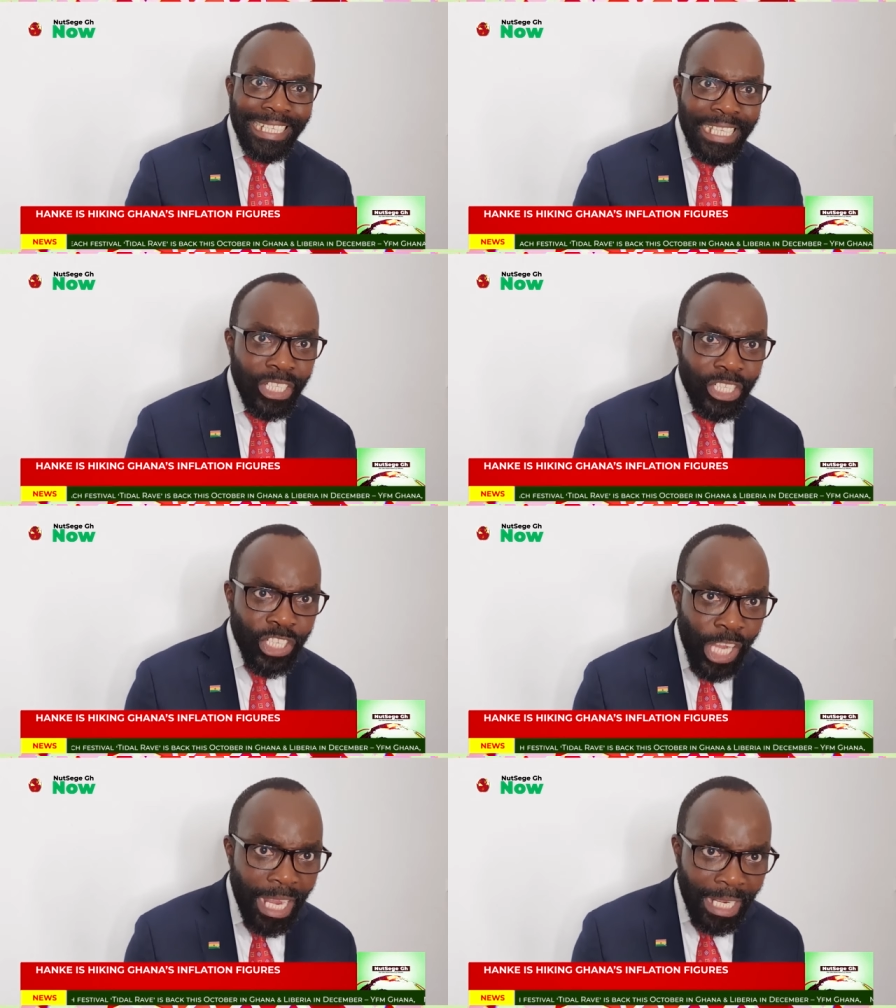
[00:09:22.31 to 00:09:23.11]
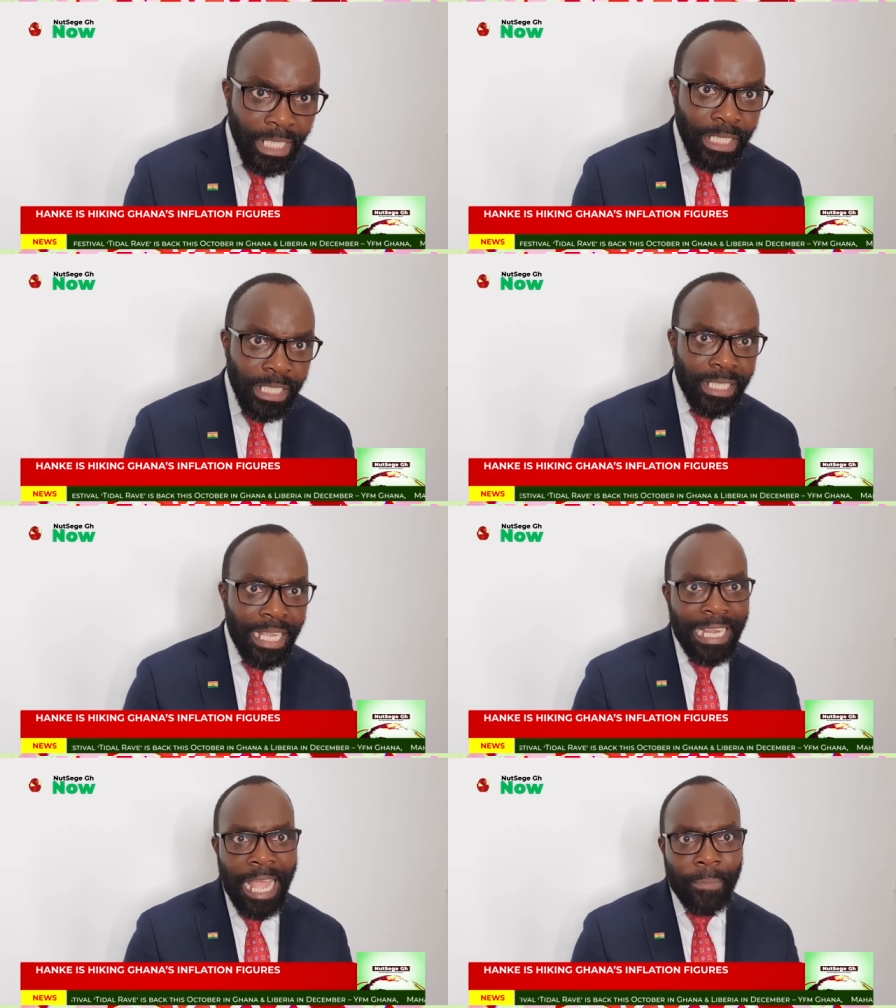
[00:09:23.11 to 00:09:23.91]
the challenges
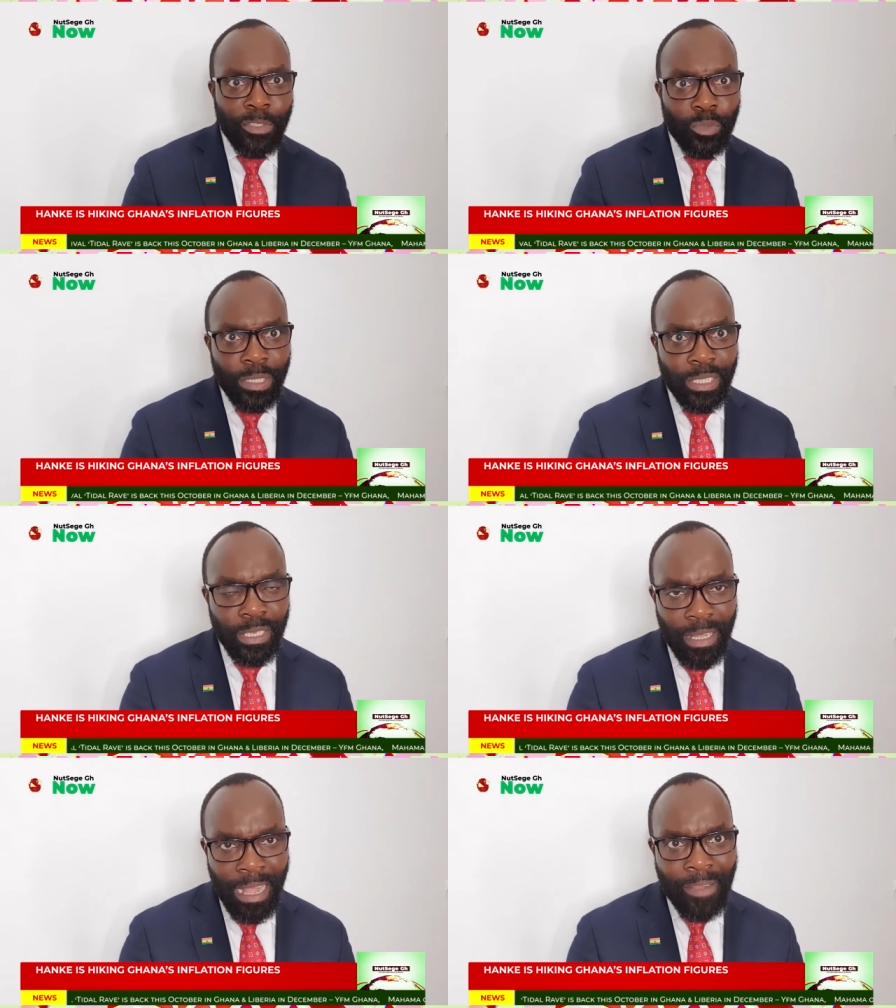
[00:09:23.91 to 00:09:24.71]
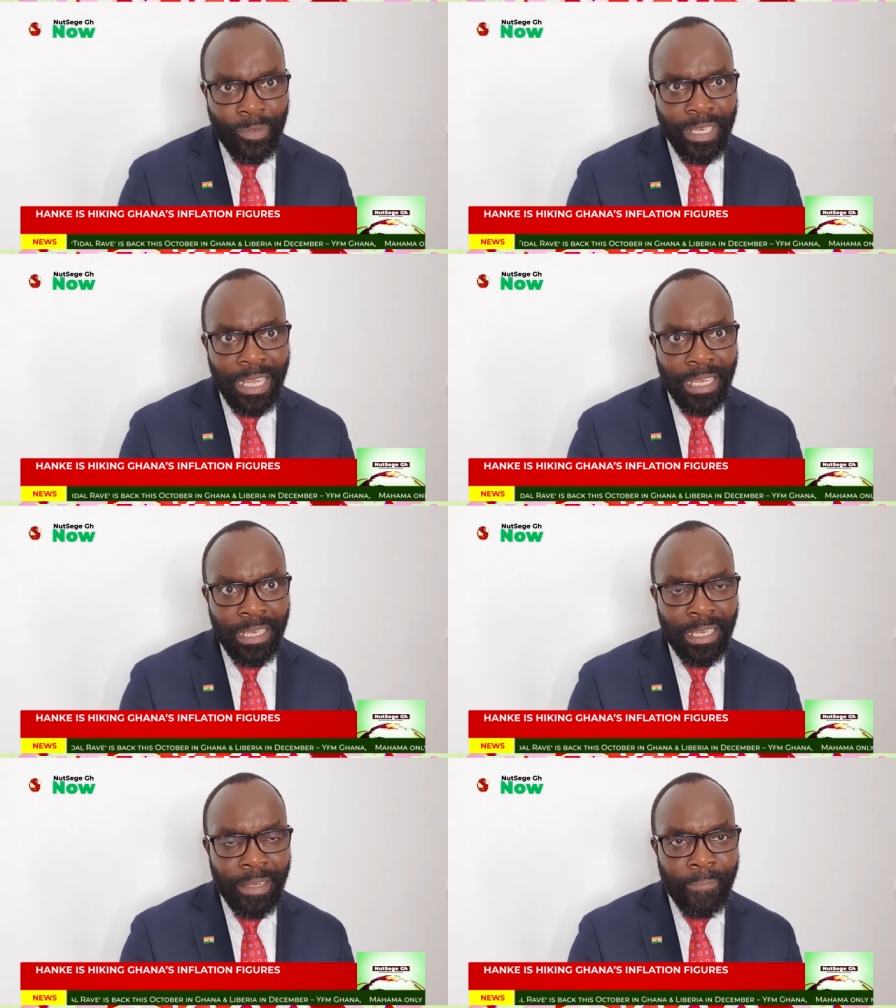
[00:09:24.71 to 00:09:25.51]
that comes with having a
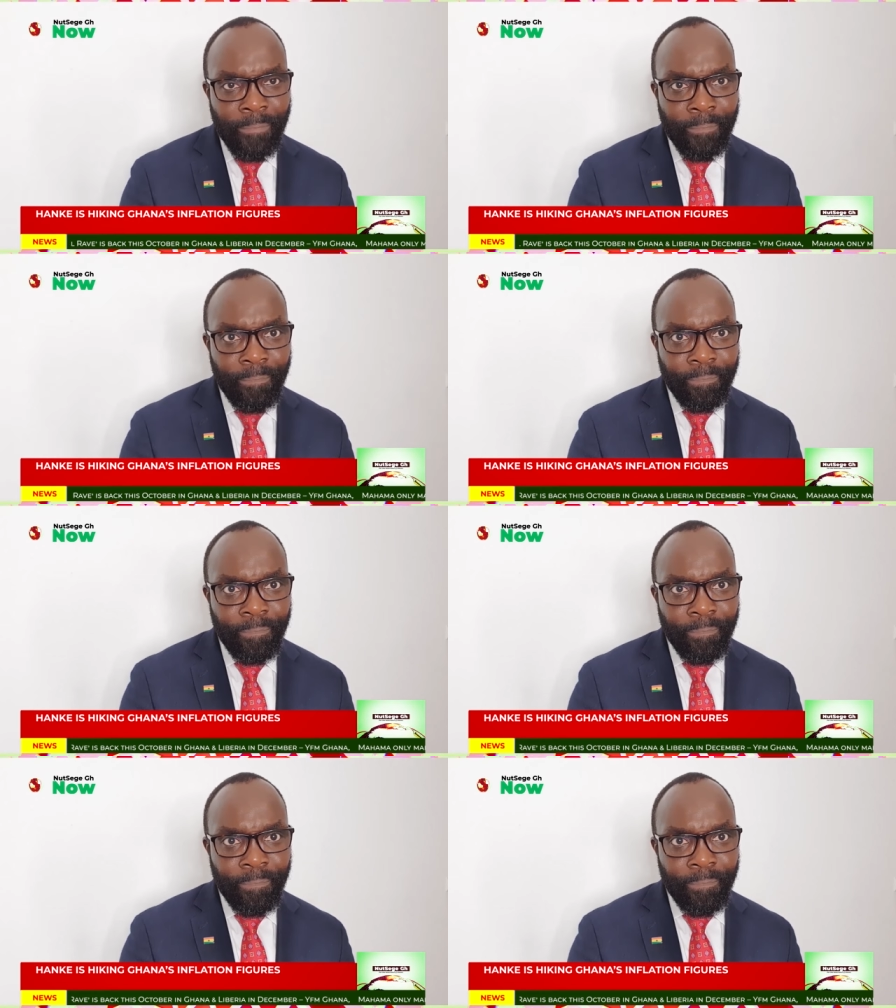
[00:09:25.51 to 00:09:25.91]
um,